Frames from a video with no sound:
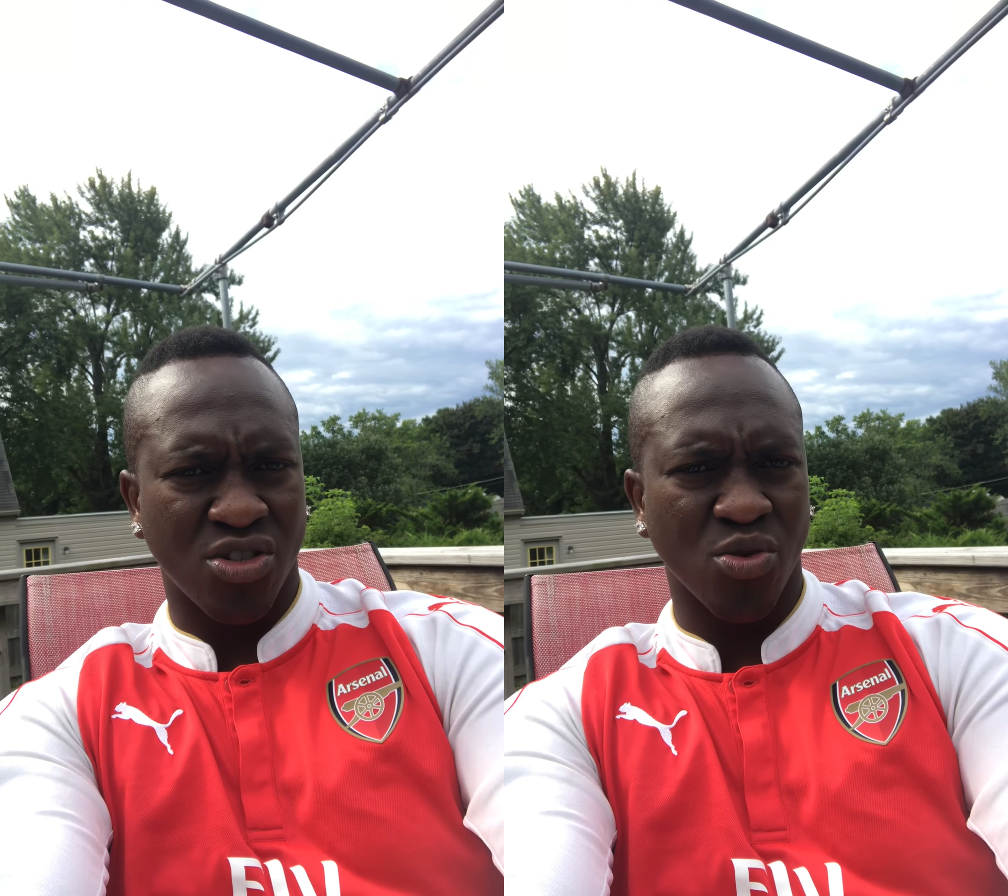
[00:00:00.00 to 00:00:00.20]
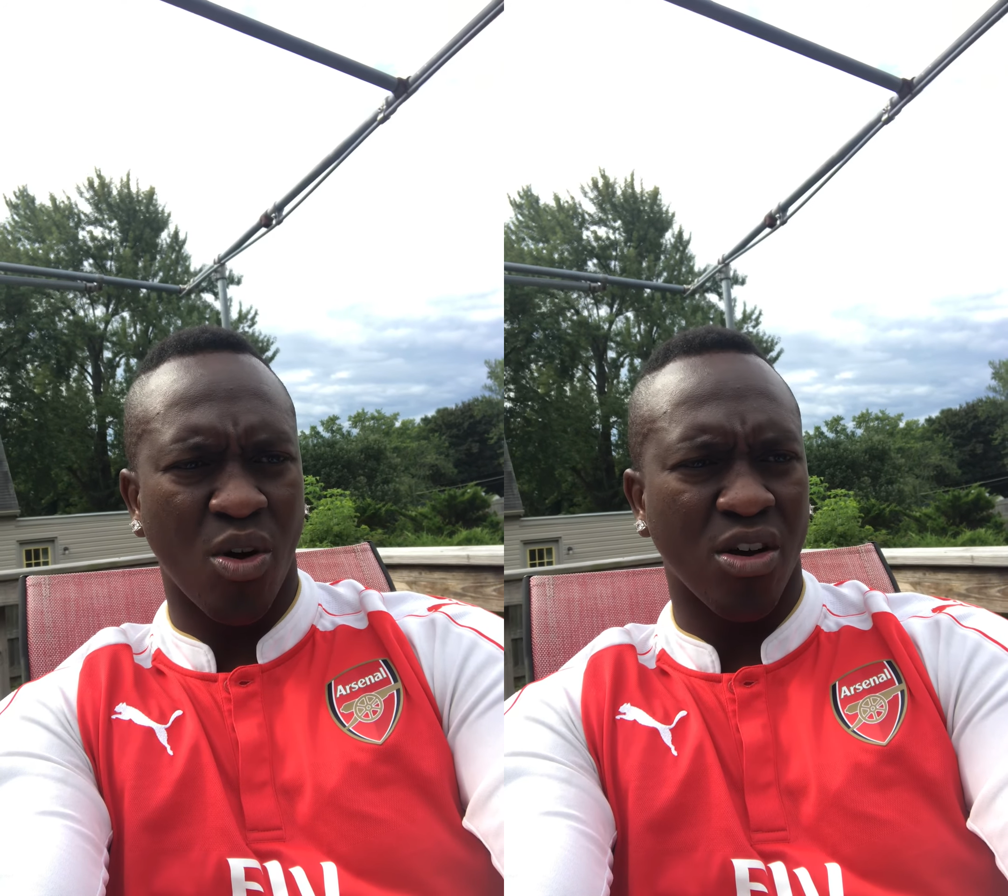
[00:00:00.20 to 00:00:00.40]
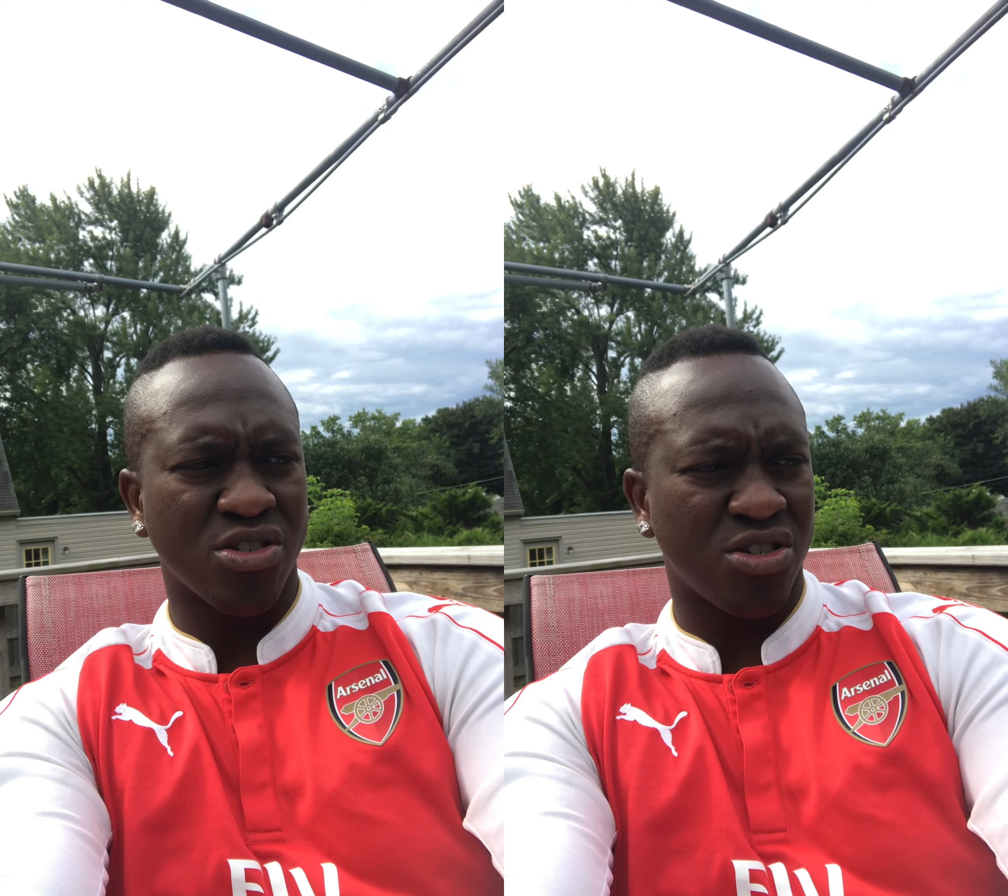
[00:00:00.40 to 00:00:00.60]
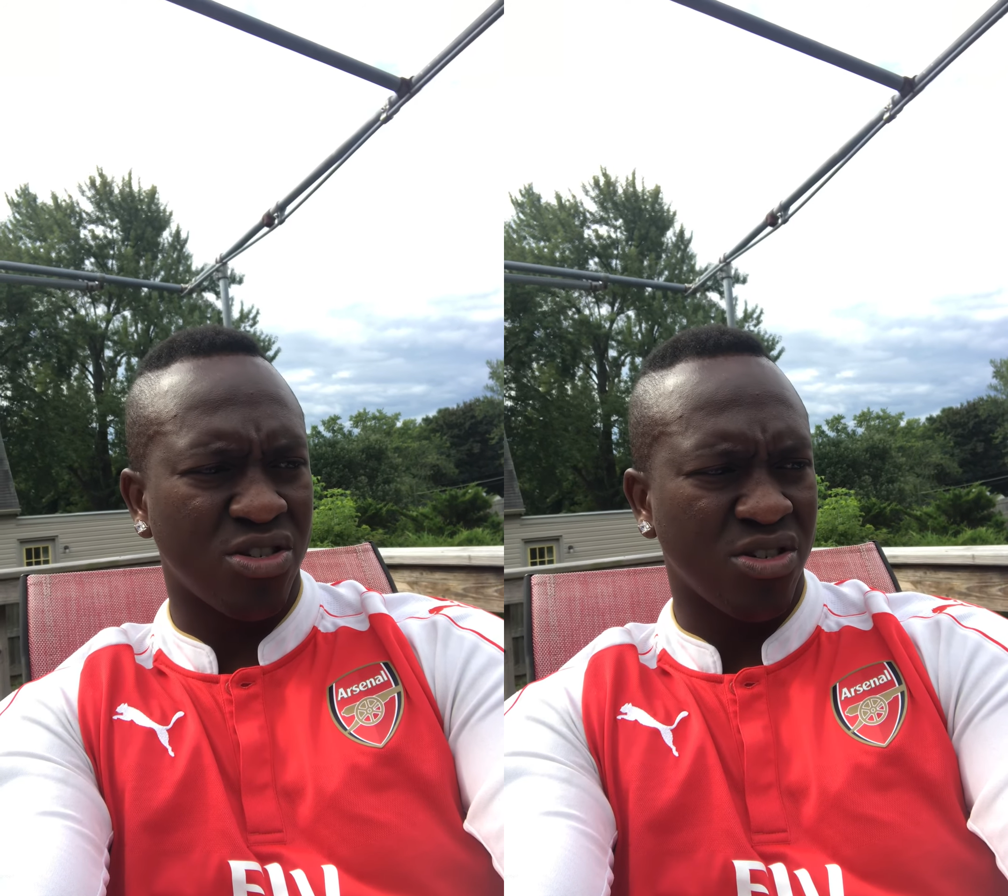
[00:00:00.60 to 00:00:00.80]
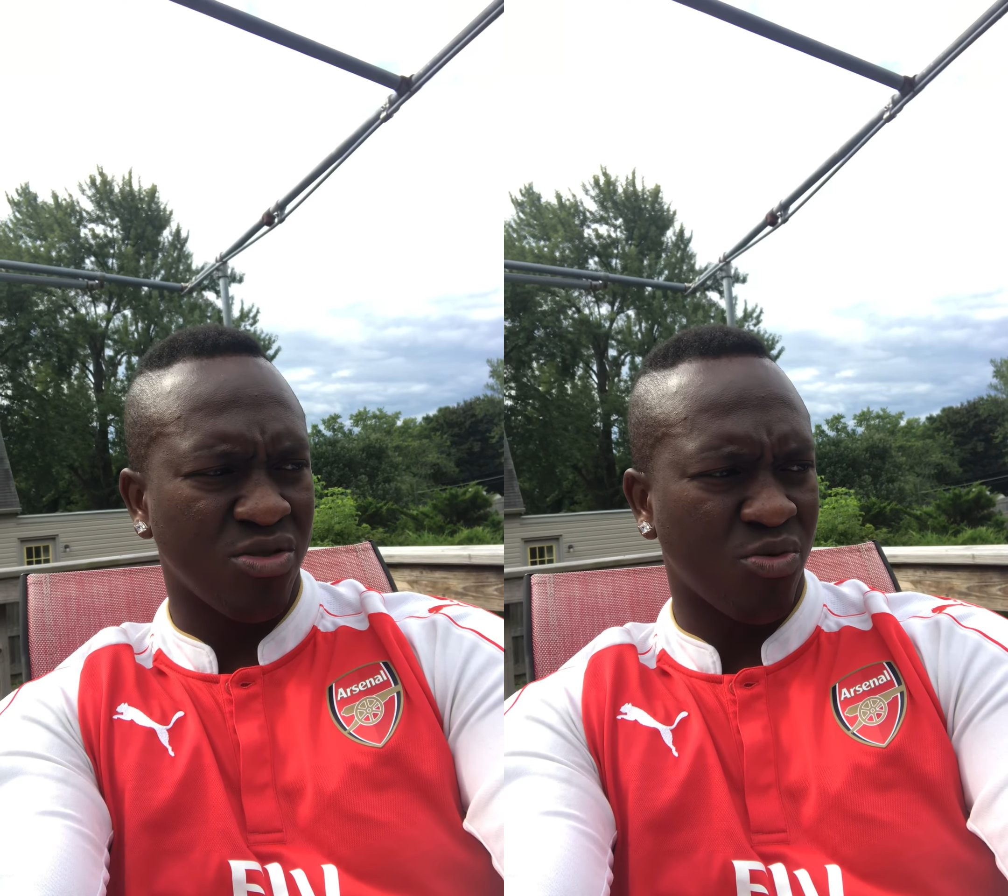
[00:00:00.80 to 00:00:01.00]
to
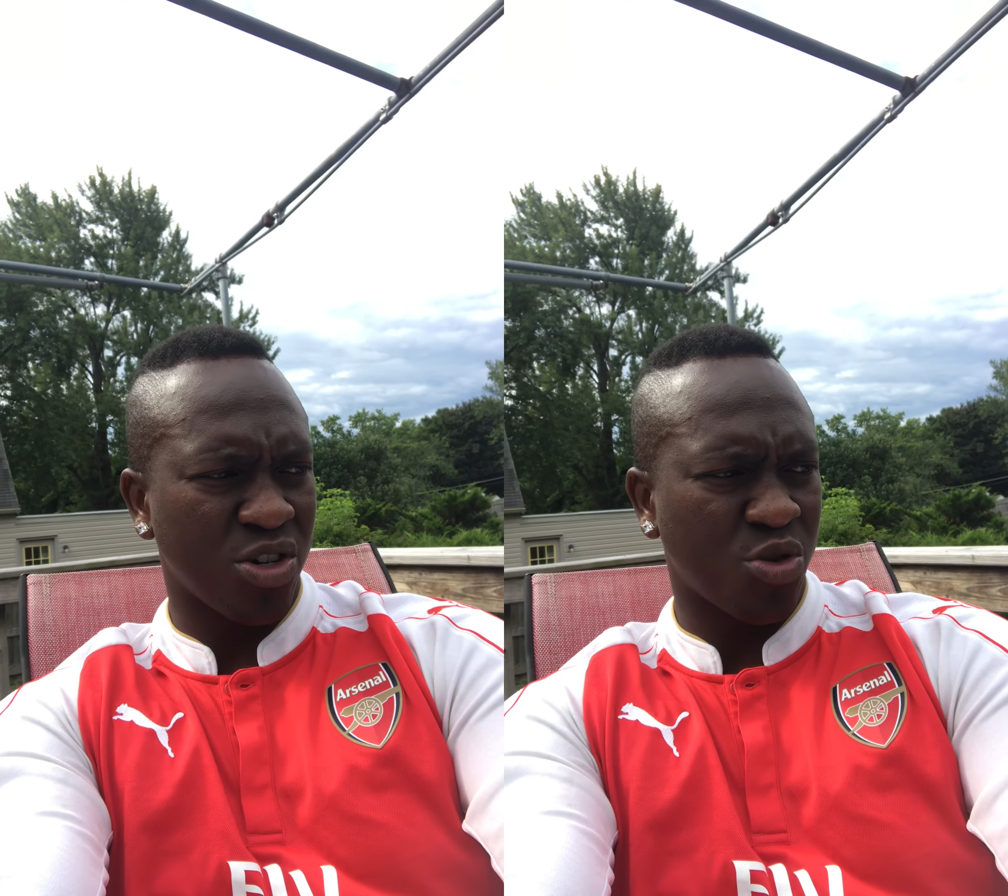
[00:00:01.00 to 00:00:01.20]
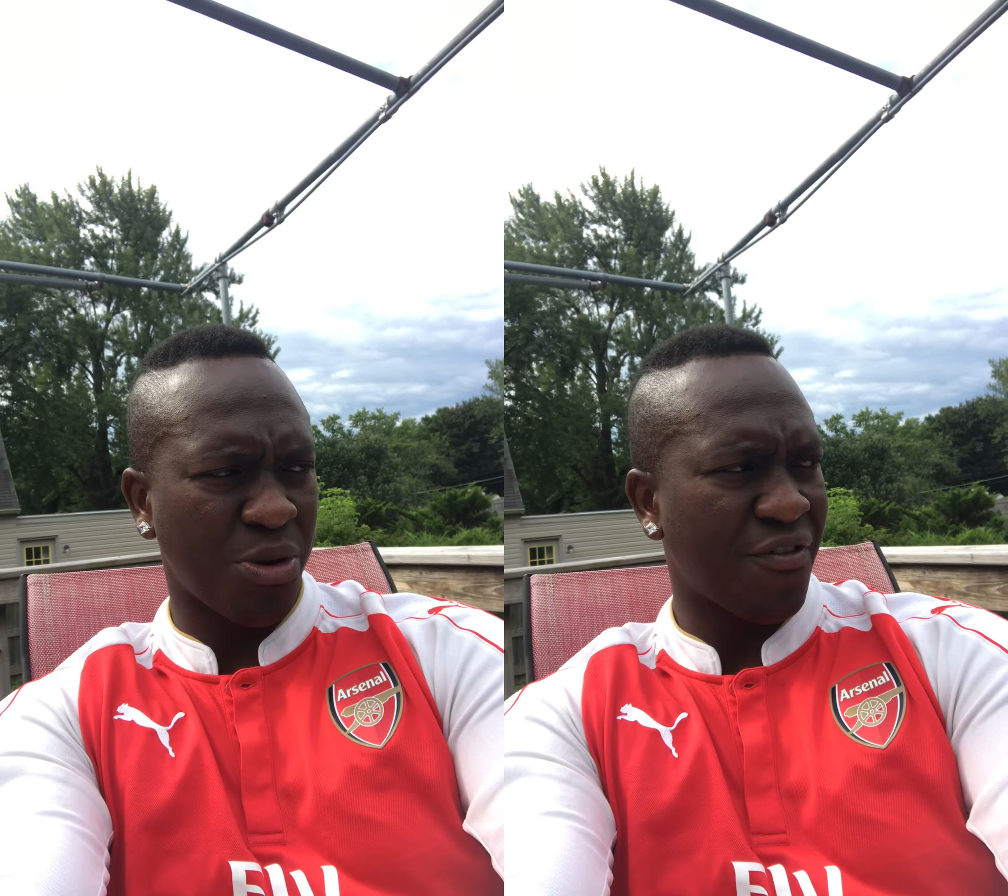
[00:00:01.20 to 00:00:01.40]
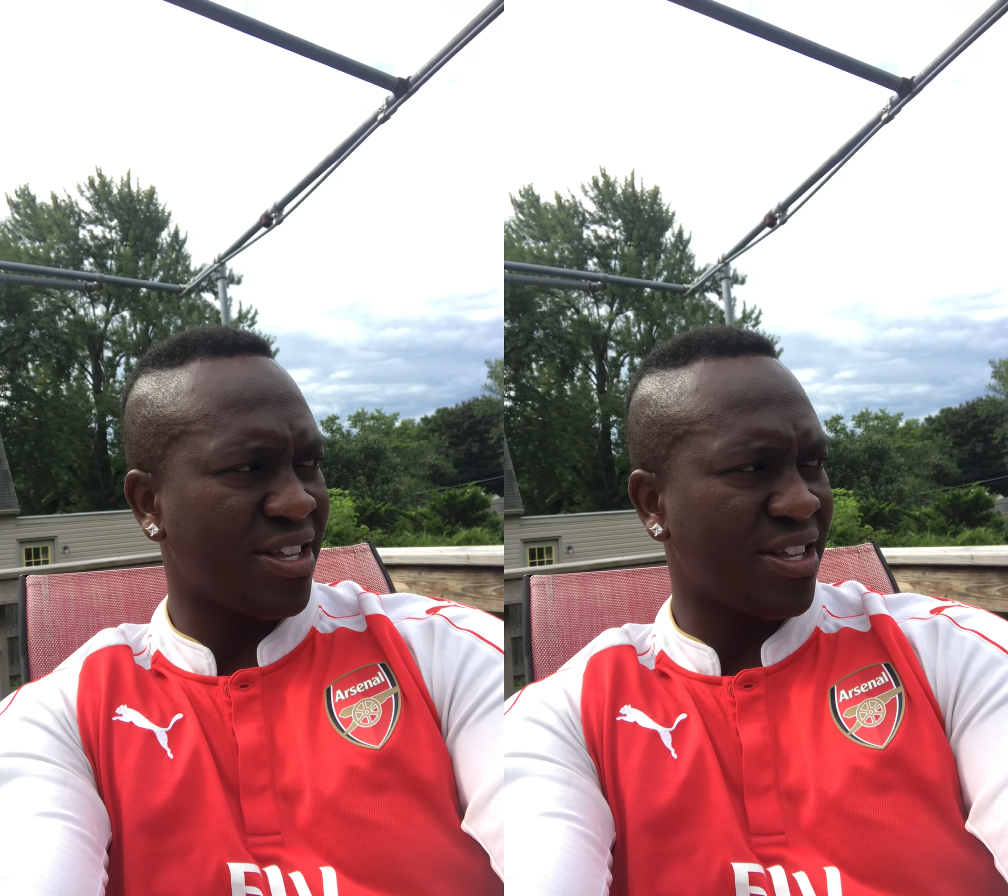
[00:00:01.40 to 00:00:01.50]
us, which would be